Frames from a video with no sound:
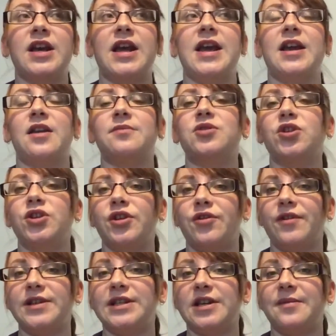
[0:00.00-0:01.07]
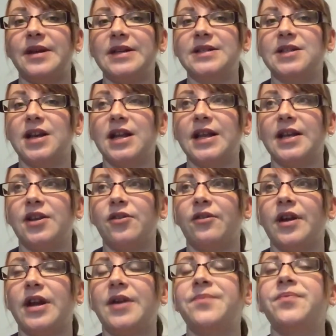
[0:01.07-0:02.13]
and I'm 2 to 3 centimeters dilated
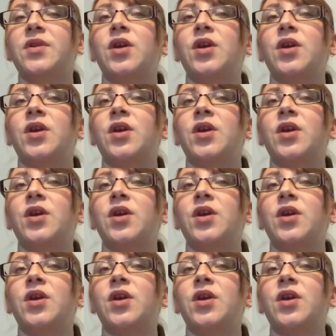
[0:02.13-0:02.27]
already.